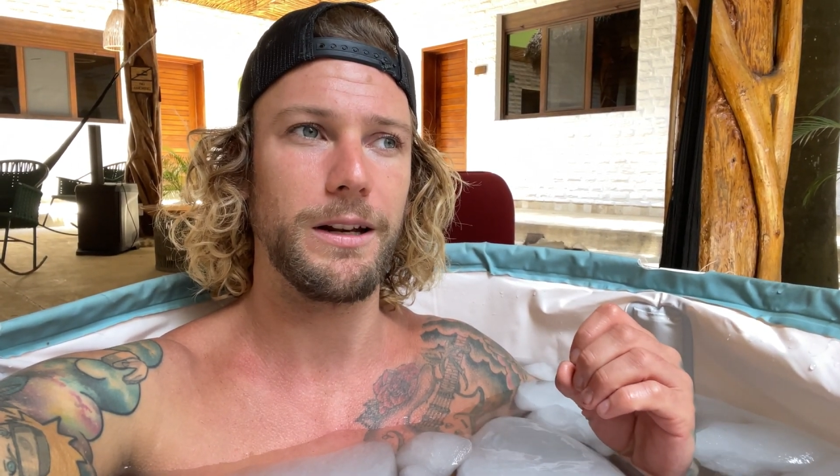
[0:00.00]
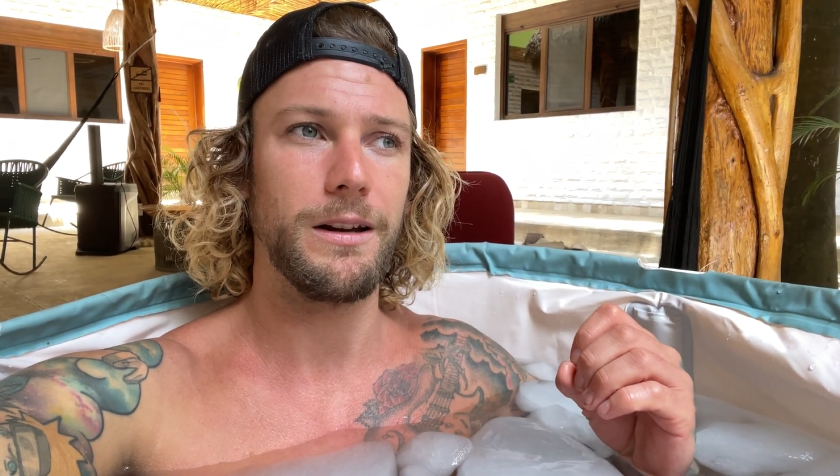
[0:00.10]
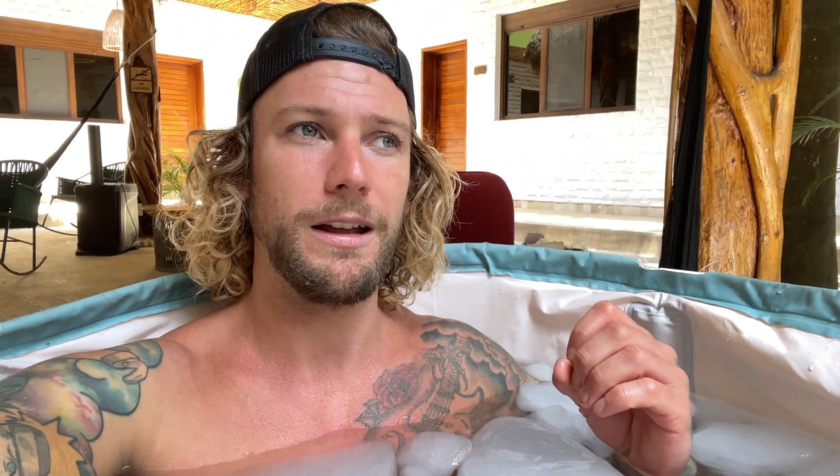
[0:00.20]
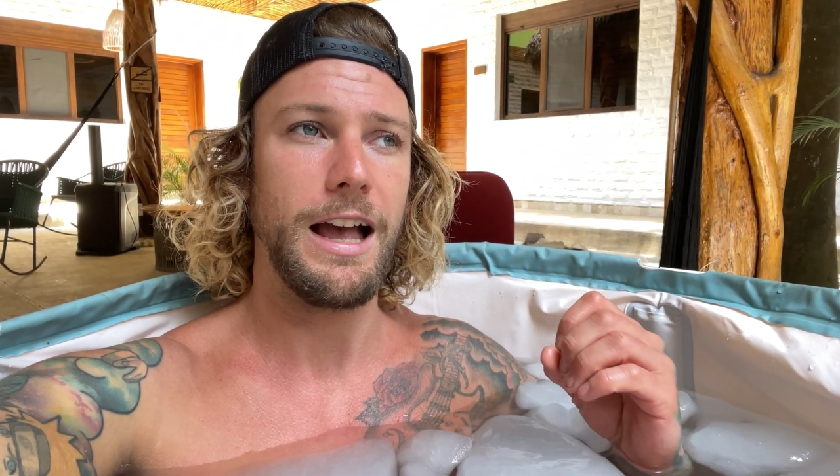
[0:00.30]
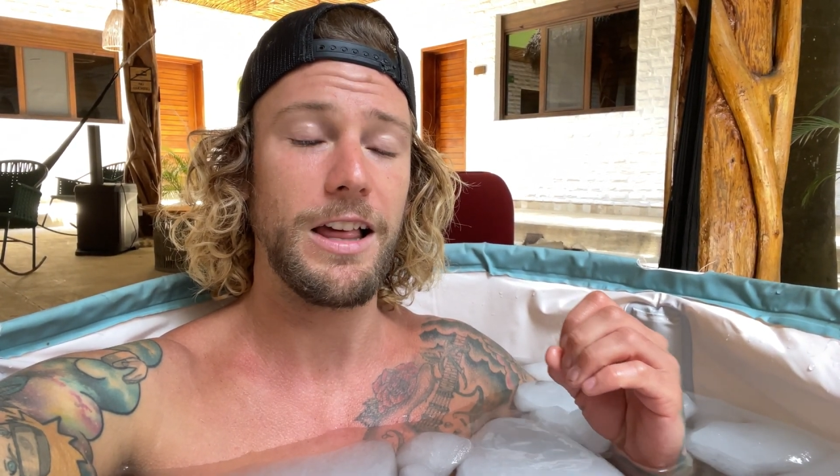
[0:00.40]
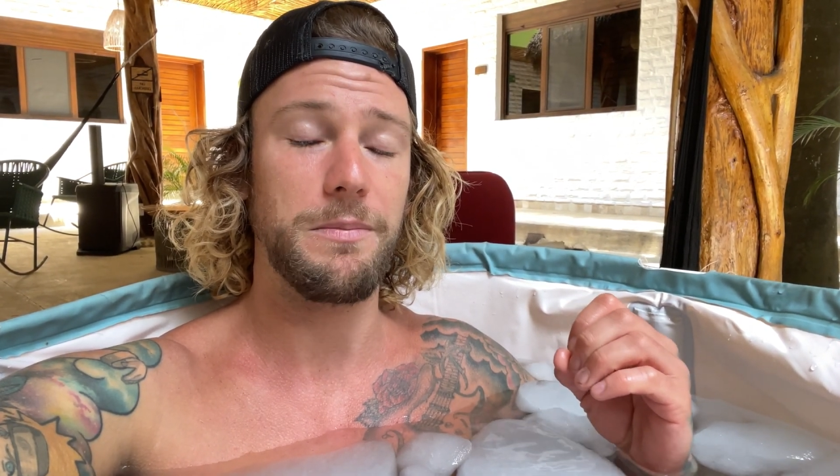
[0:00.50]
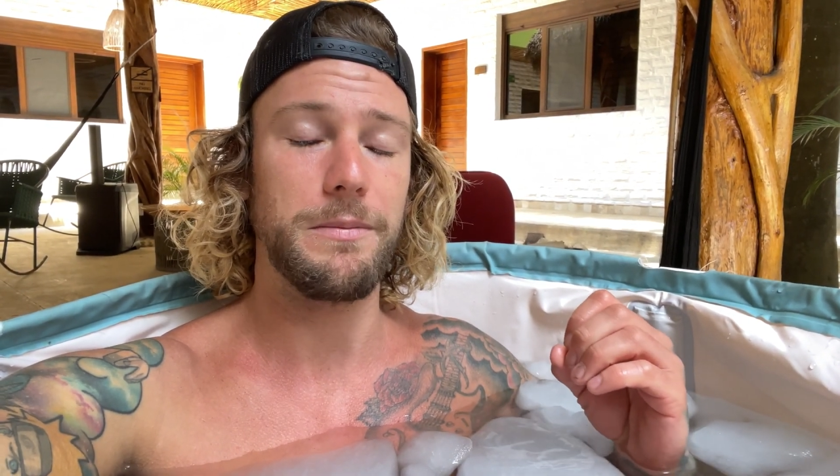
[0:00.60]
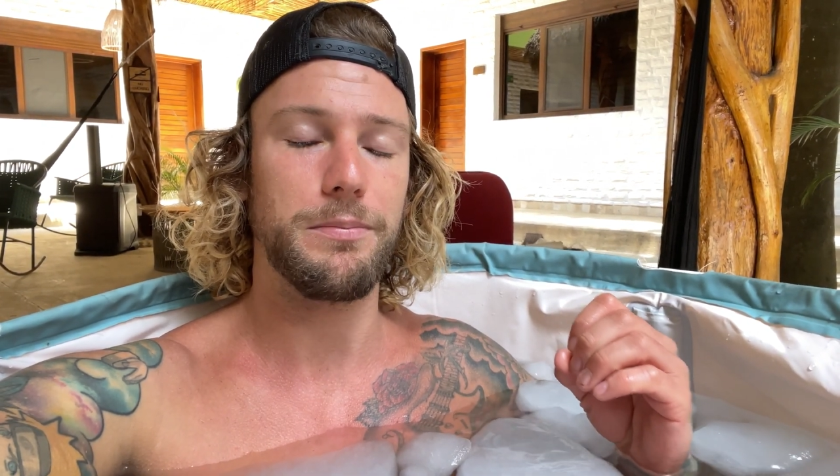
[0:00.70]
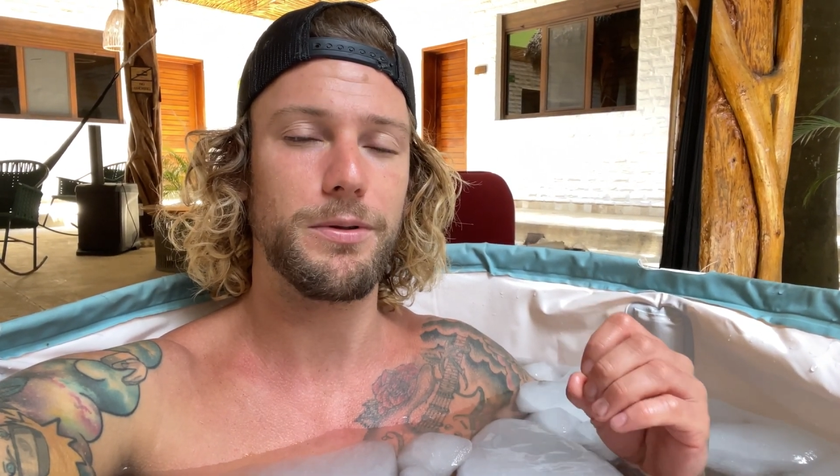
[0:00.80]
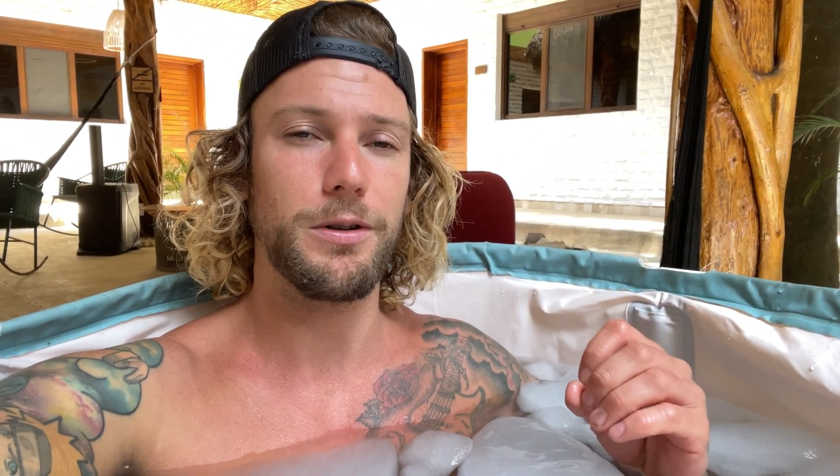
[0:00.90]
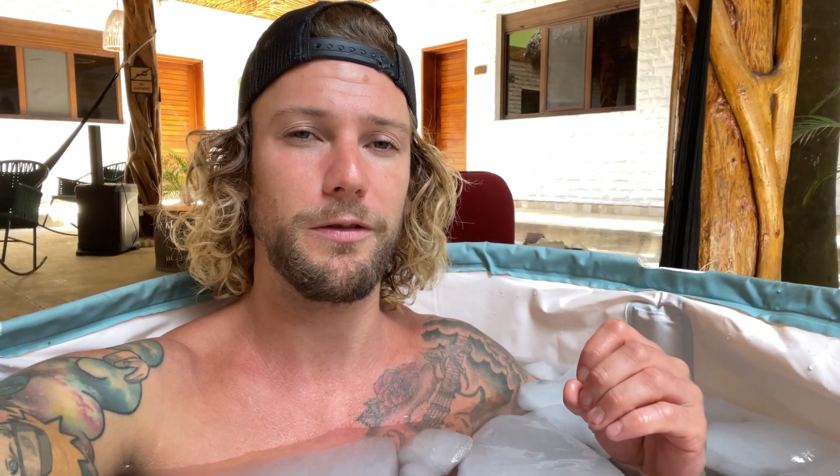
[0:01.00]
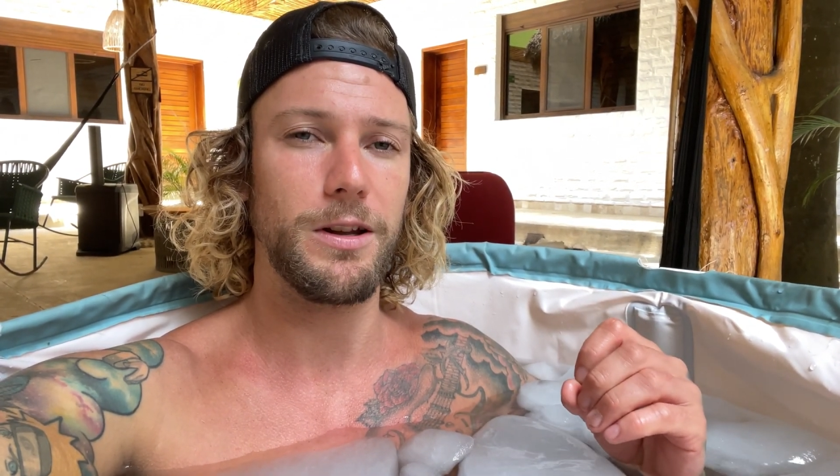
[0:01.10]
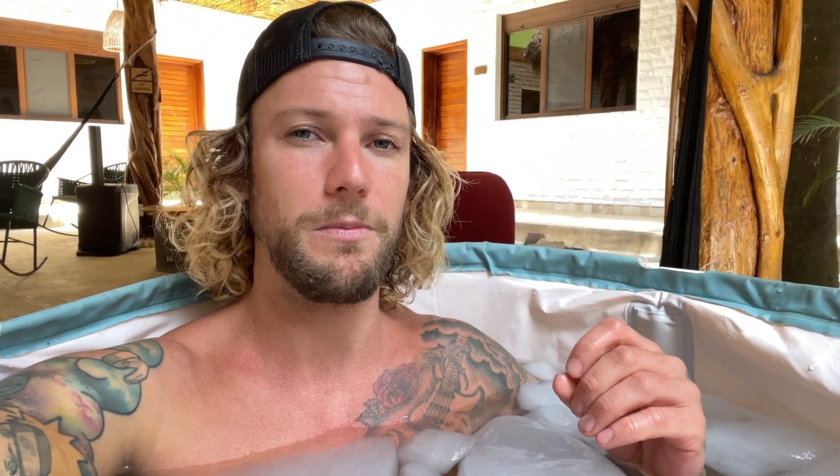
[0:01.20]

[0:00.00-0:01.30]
to